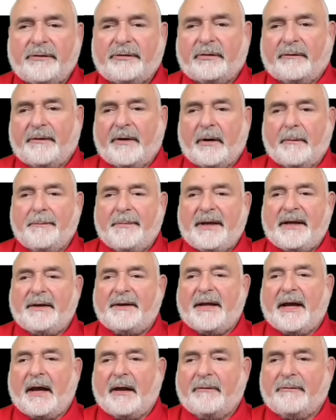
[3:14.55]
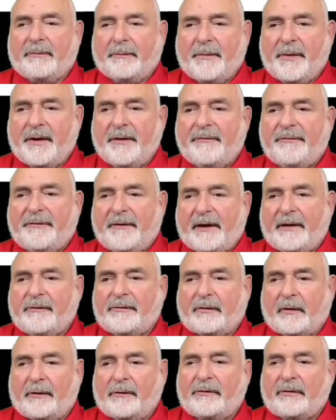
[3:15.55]
severe beatdown from the
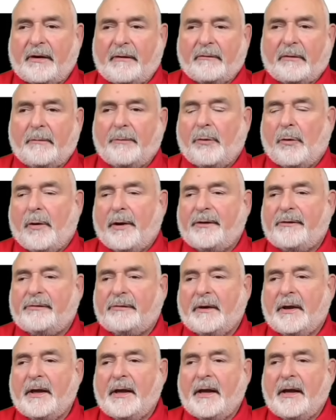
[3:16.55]
defense on several points